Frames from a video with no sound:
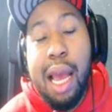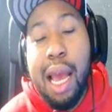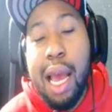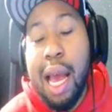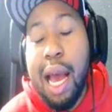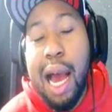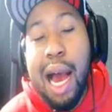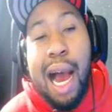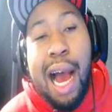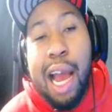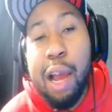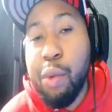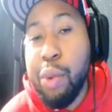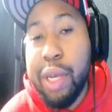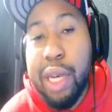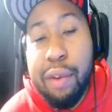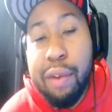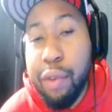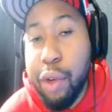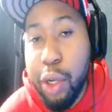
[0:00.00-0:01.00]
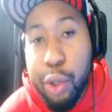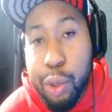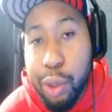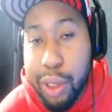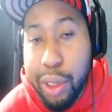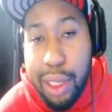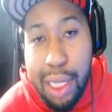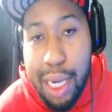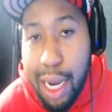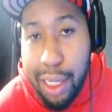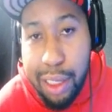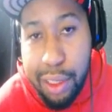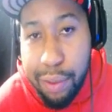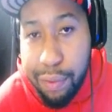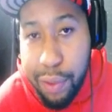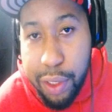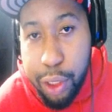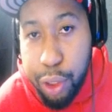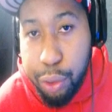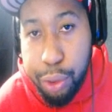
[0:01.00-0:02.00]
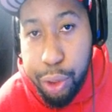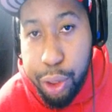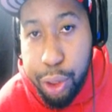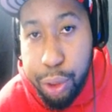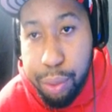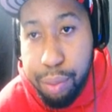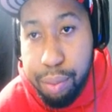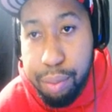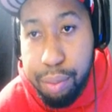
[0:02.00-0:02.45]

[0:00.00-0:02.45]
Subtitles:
I would never go to a Tekashi video shoot.